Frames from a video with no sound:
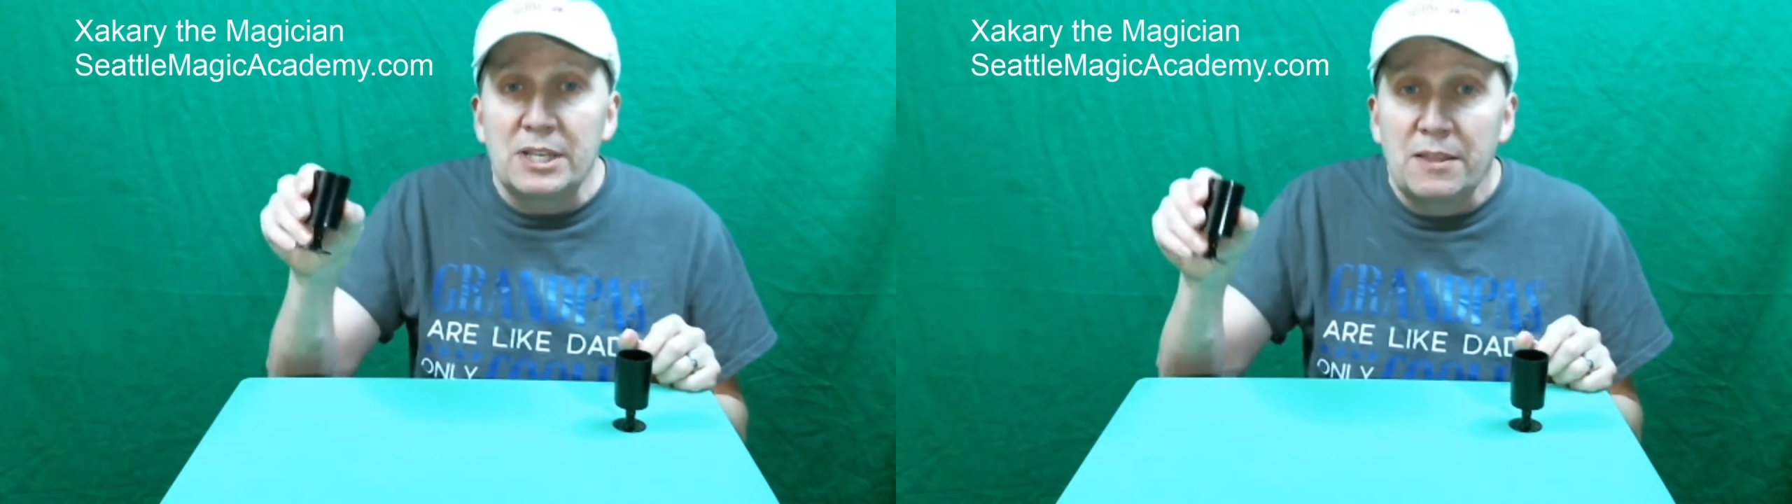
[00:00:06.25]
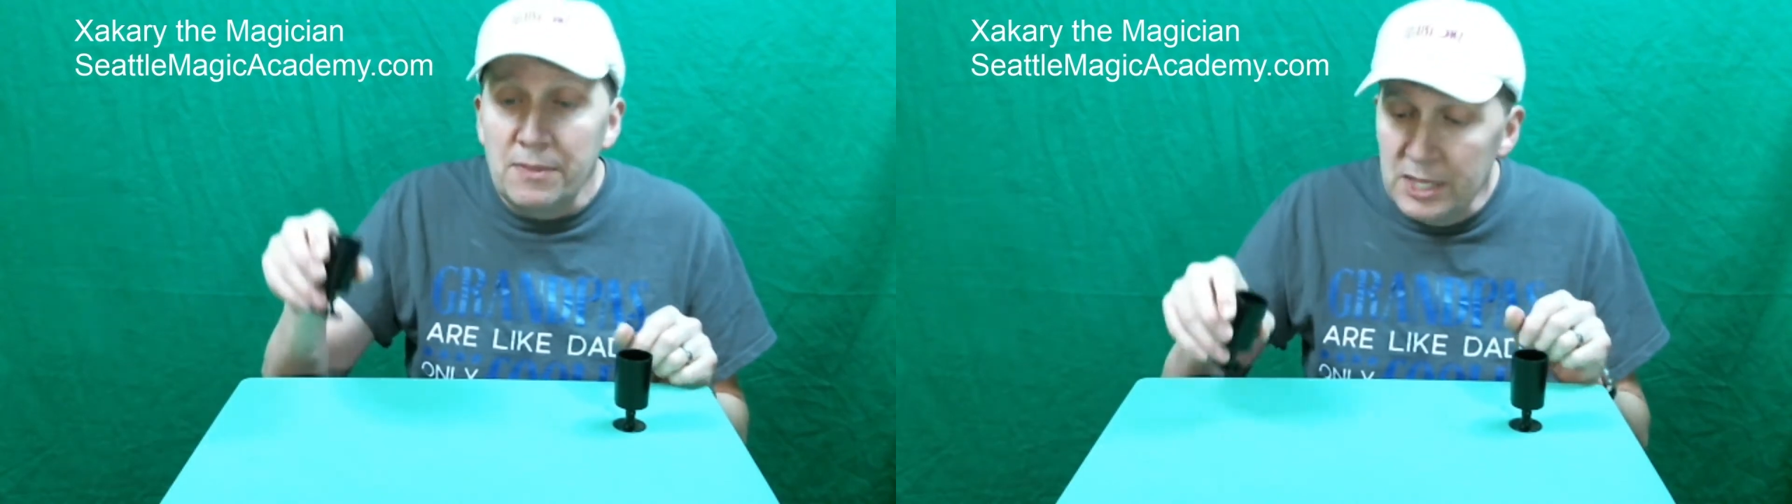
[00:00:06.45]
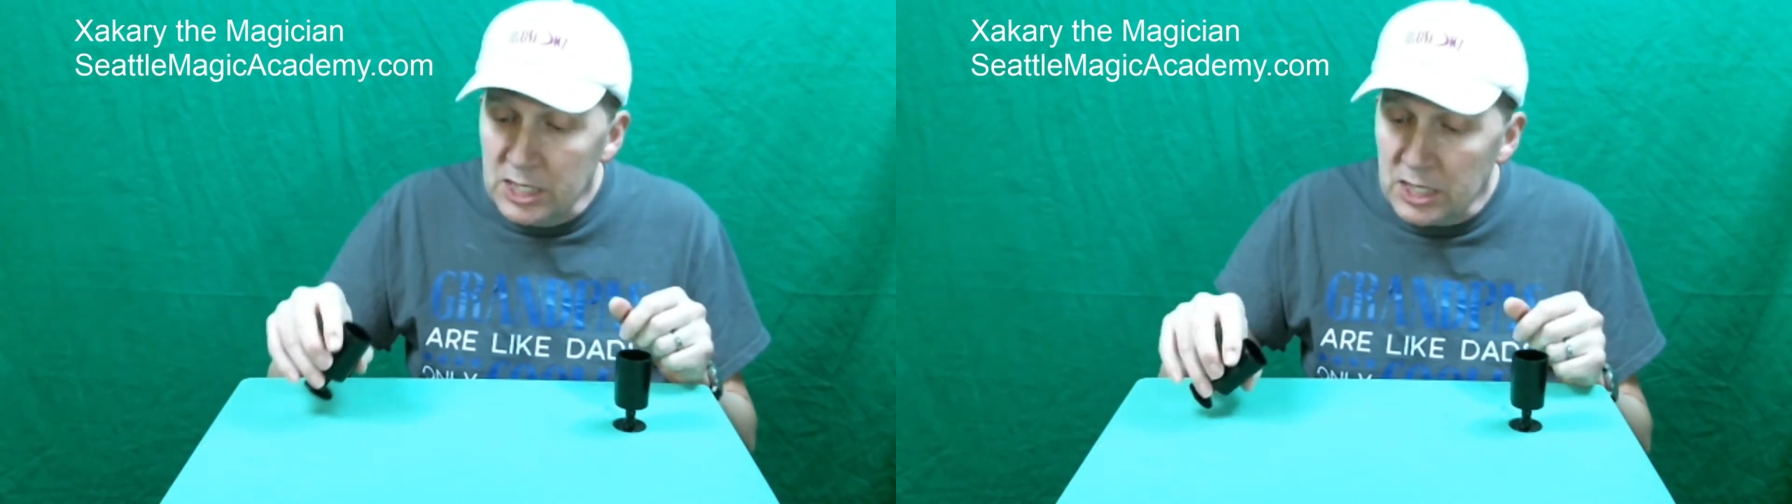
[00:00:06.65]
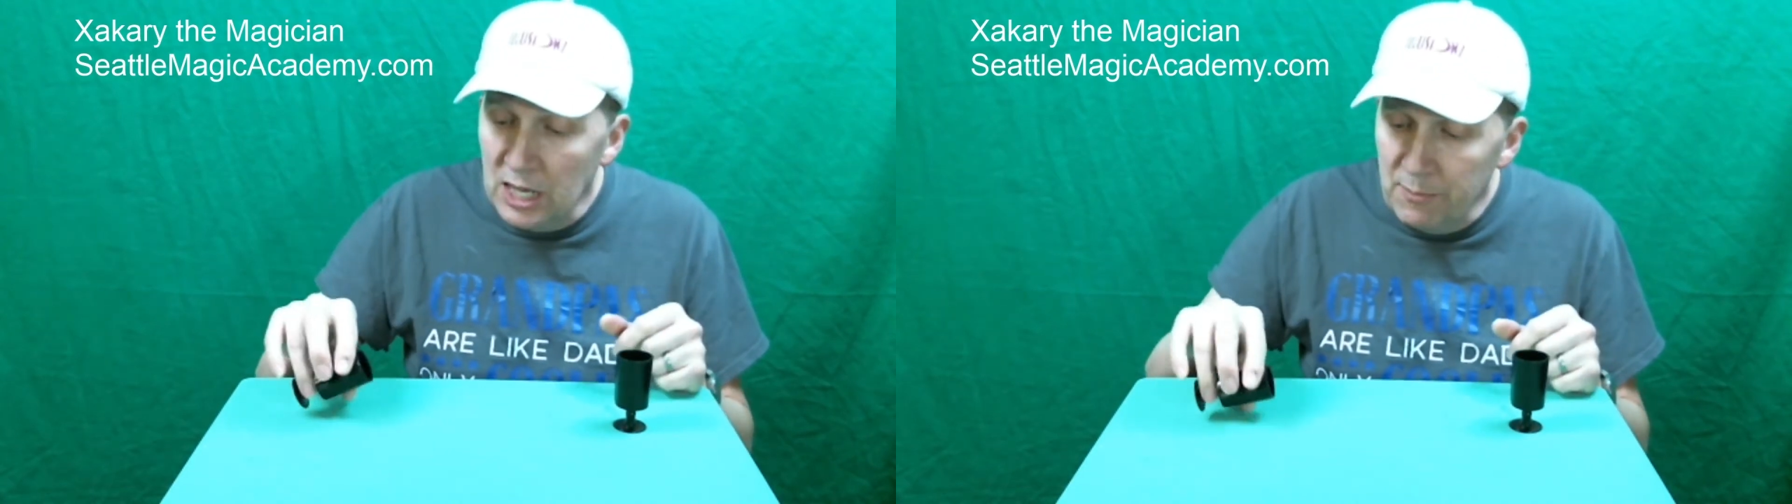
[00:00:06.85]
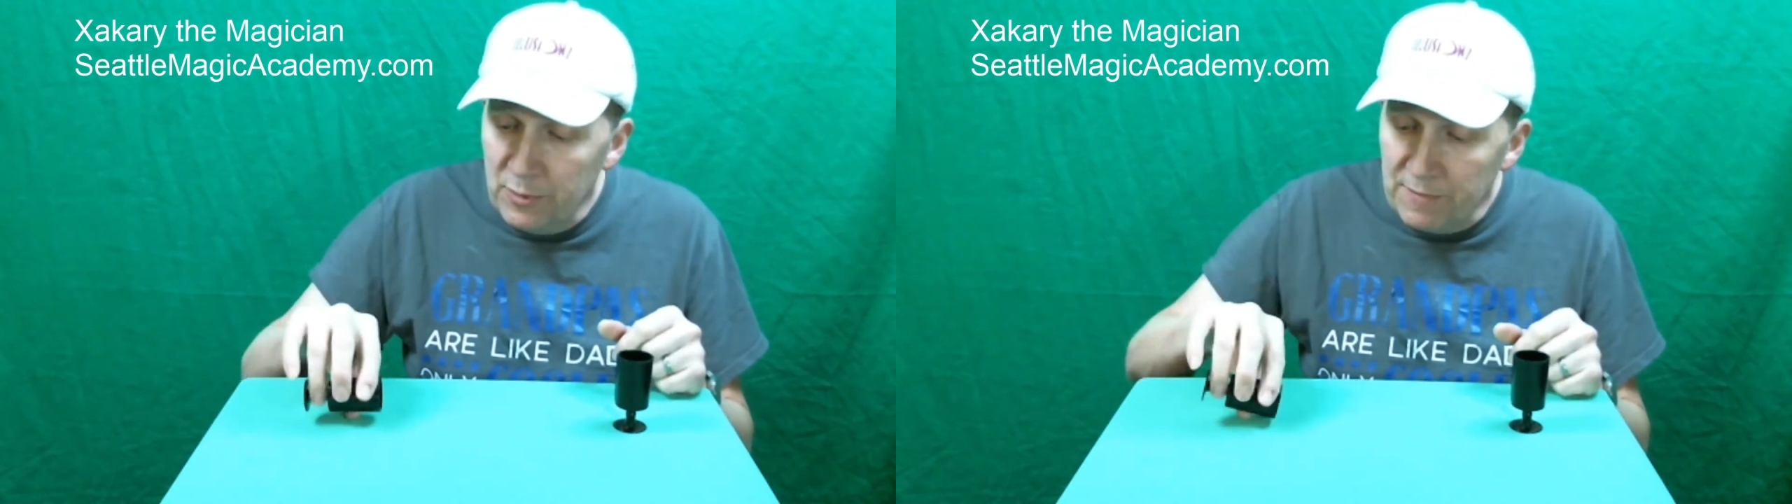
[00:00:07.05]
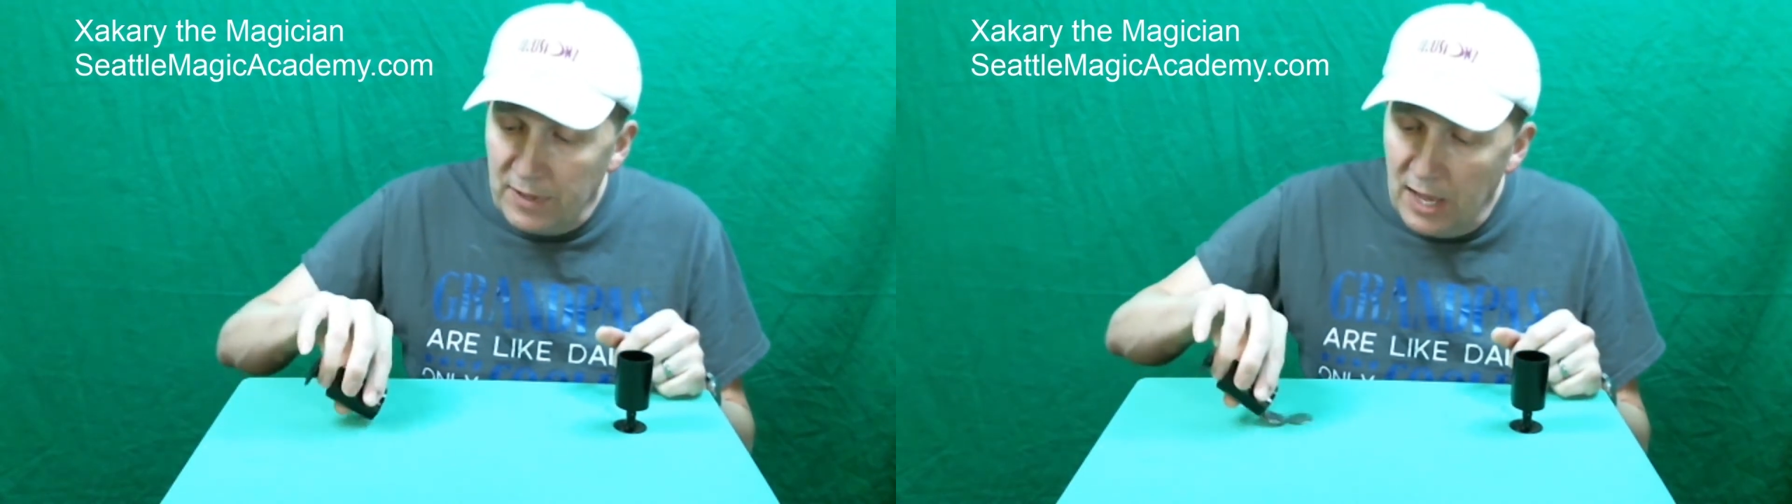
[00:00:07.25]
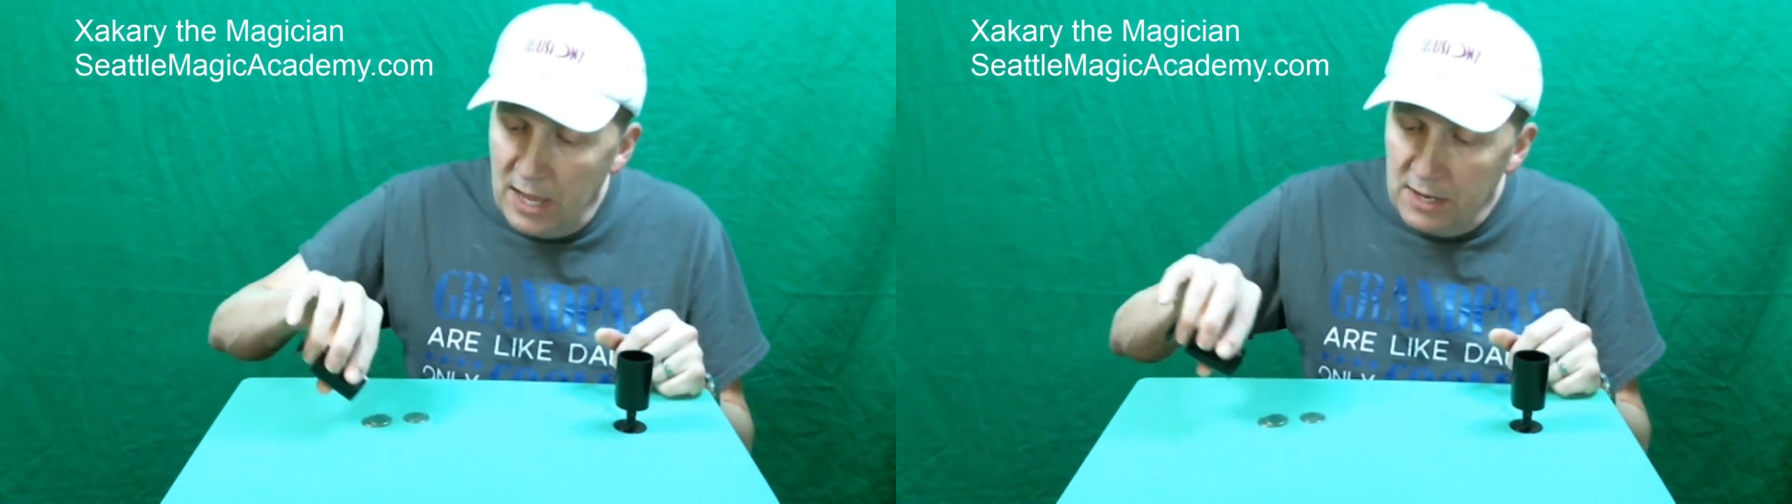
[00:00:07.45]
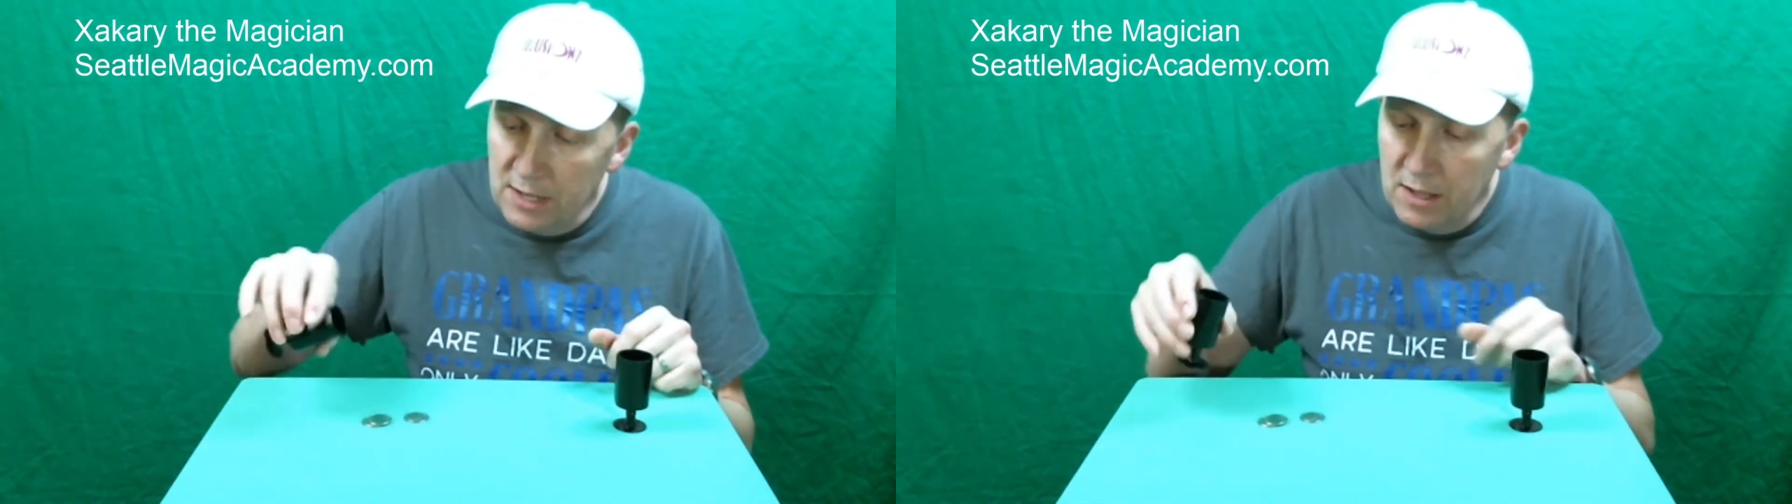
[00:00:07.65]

In this cup we've got